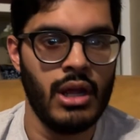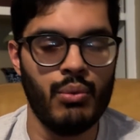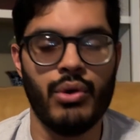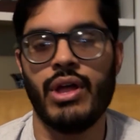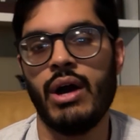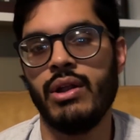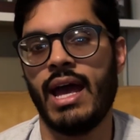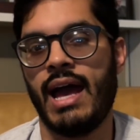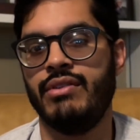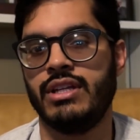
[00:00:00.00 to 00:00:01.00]
without it
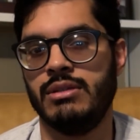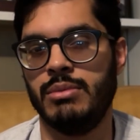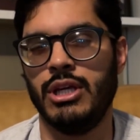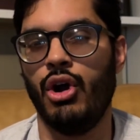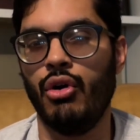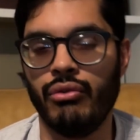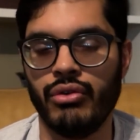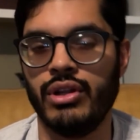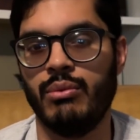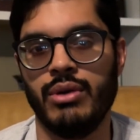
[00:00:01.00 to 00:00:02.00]
having to be
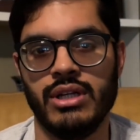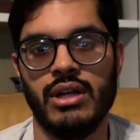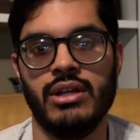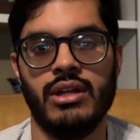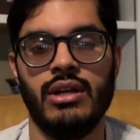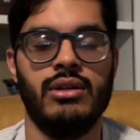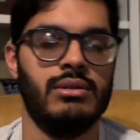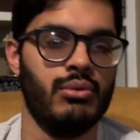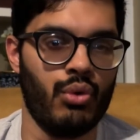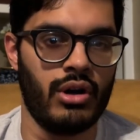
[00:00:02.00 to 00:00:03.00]
overly redundant
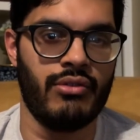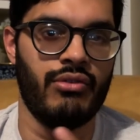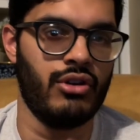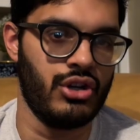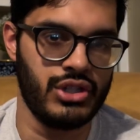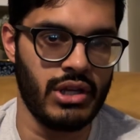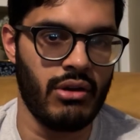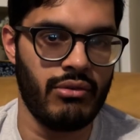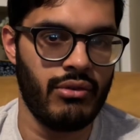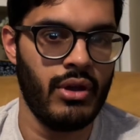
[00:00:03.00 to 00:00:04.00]
work for
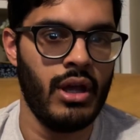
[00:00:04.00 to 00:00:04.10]
yourself.